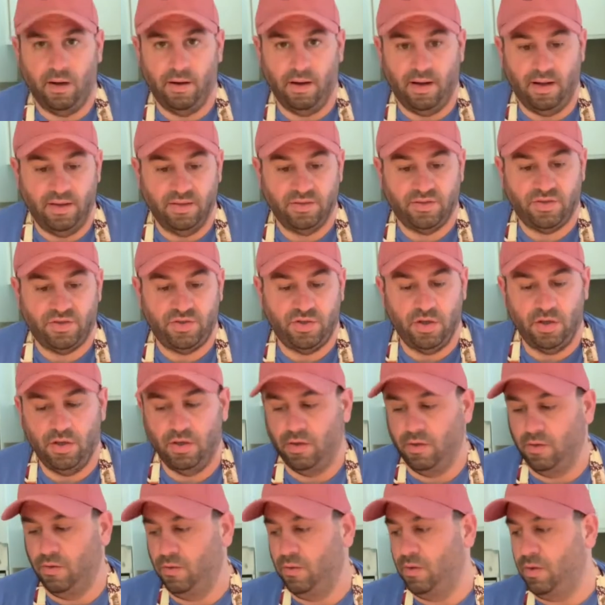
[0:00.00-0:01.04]
right,
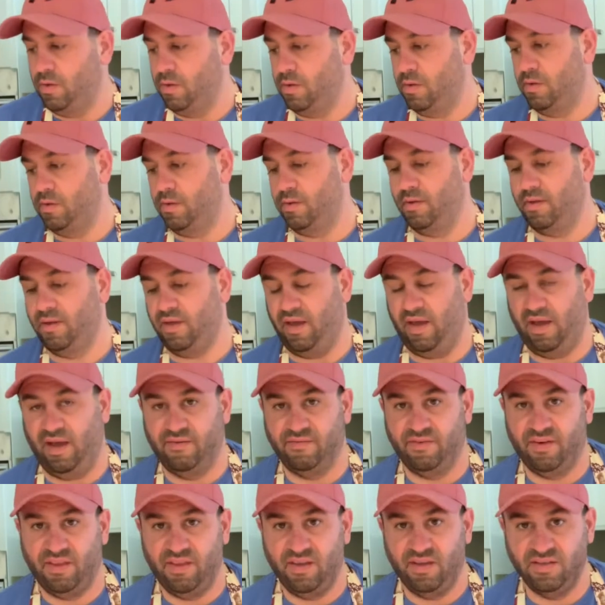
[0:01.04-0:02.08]
so
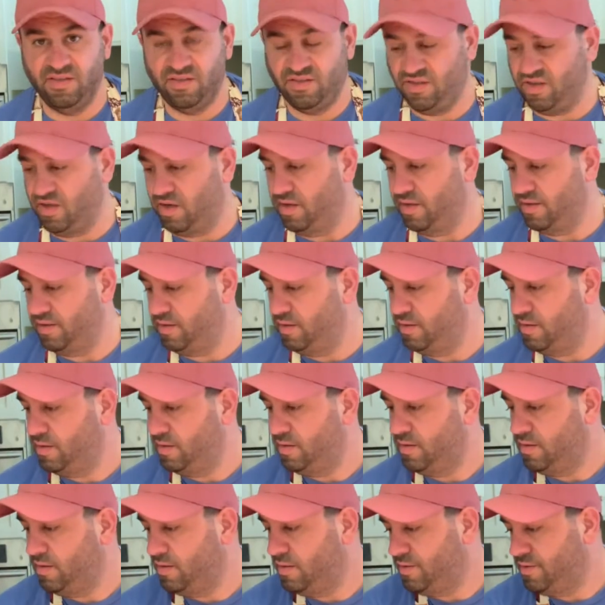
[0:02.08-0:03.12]
everything's done.
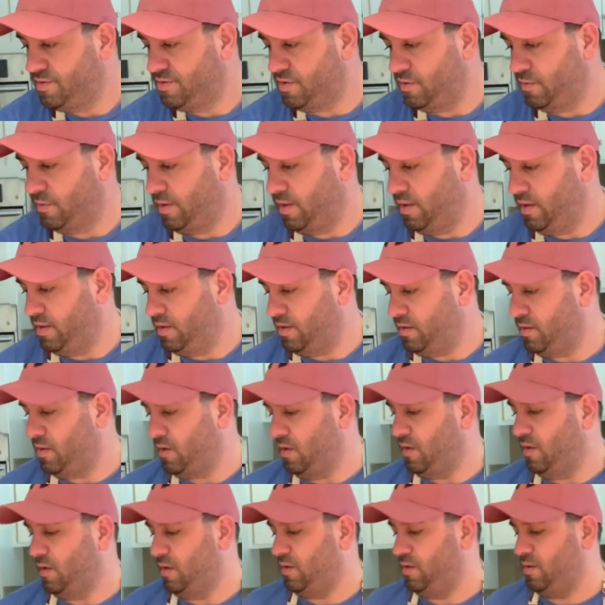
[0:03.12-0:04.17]
So here
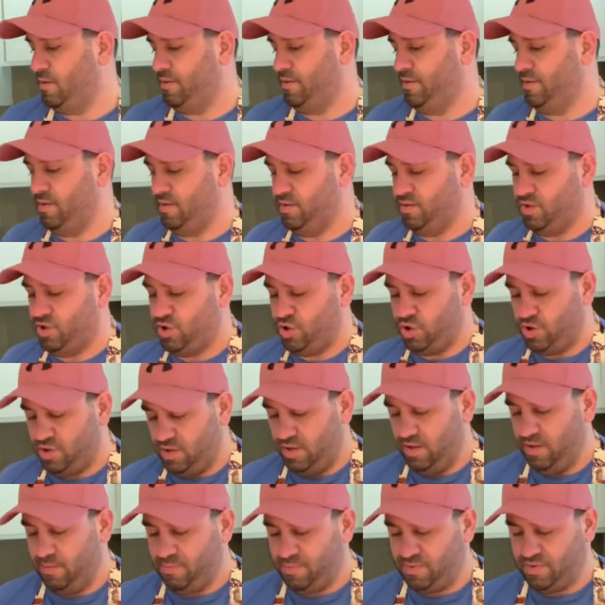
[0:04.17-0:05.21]
are the
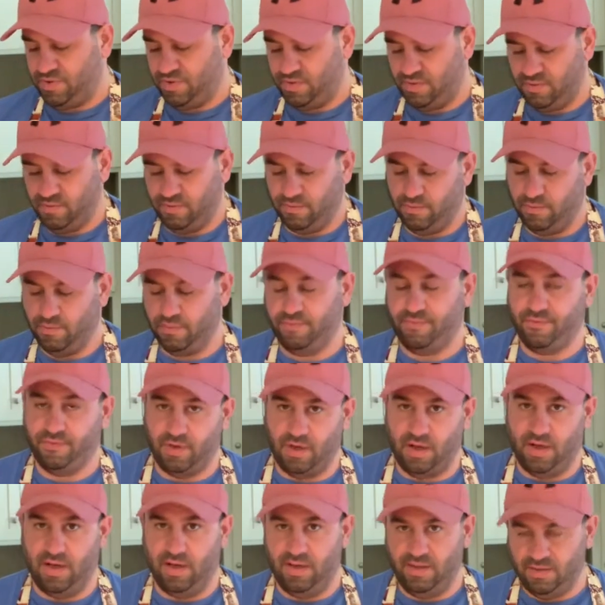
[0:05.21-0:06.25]
chips or
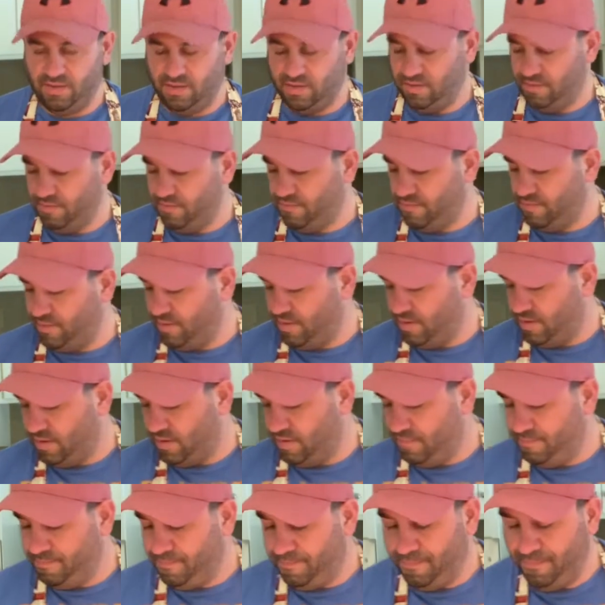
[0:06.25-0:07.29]
fries for
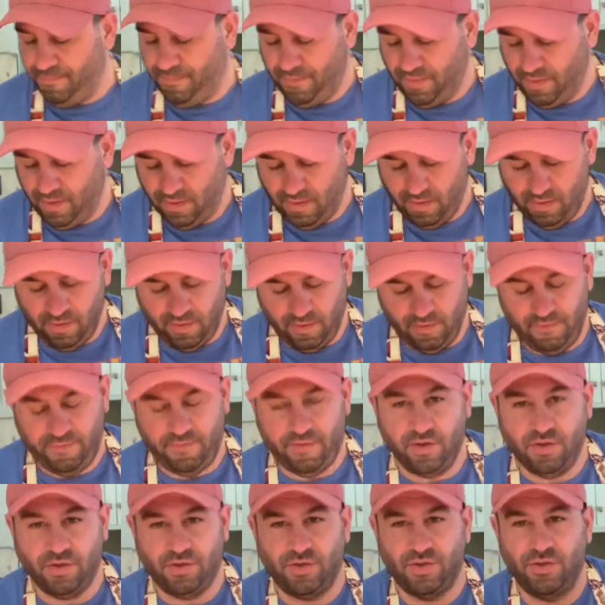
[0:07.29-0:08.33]
the
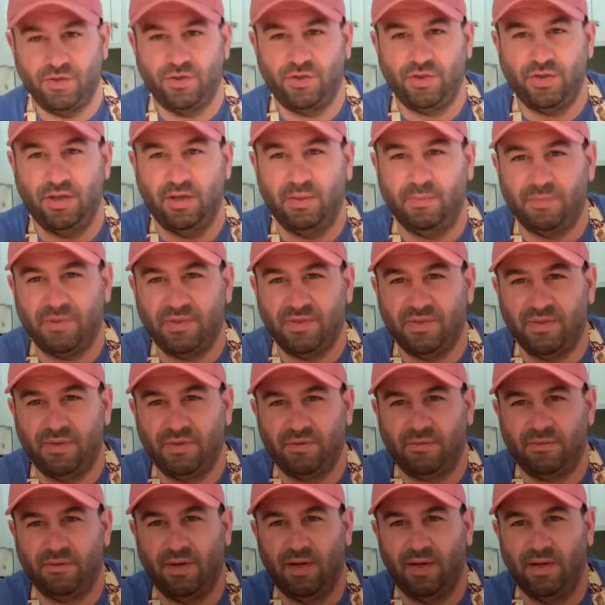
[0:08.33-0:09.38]
fish and chips
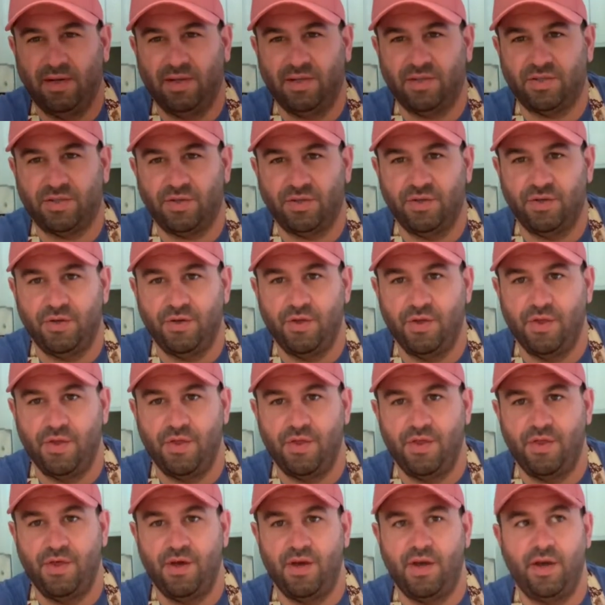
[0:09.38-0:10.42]
right
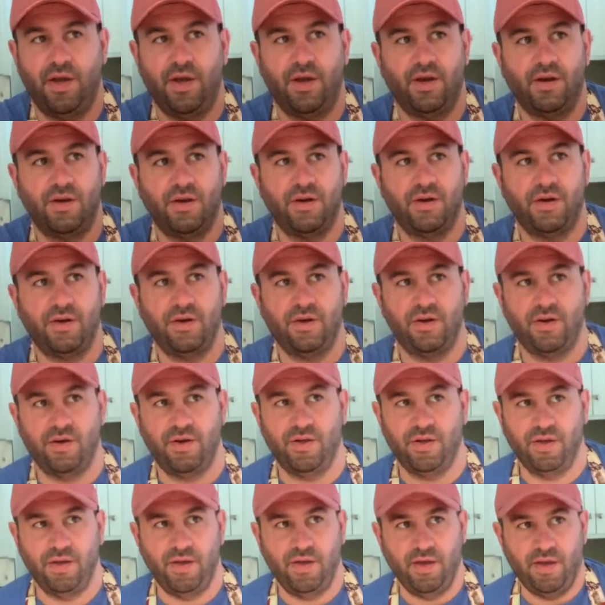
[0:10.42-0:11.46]
there.
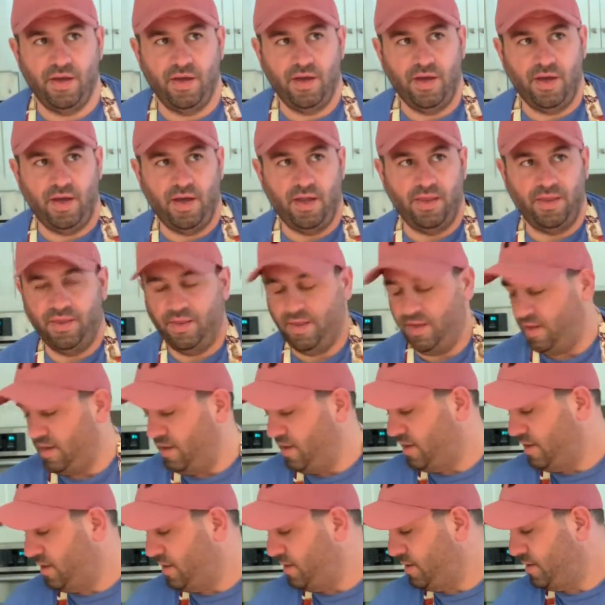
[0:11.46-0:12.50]
And
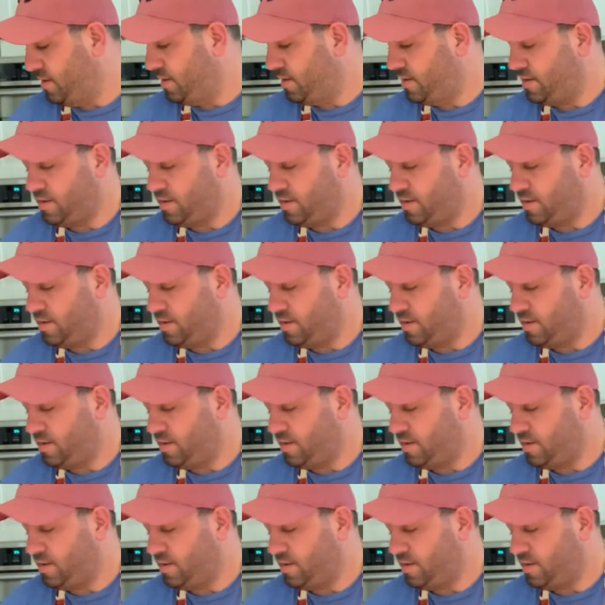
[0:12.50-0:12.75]
then